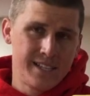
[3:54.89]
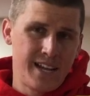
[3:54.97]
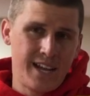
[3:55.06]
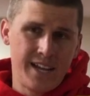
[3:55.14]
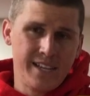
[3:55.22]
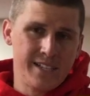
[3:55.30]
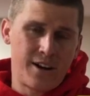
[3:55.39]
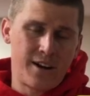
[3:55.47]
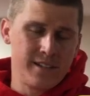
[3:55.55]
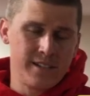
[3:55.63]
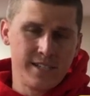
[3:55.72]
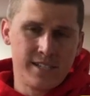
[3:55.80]
not as
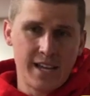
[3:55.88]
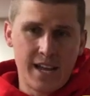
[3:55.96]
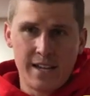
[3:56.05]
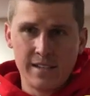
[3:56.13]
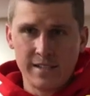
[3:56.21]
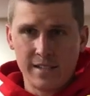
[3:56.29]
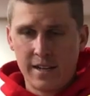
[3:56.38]
hard as it sounds,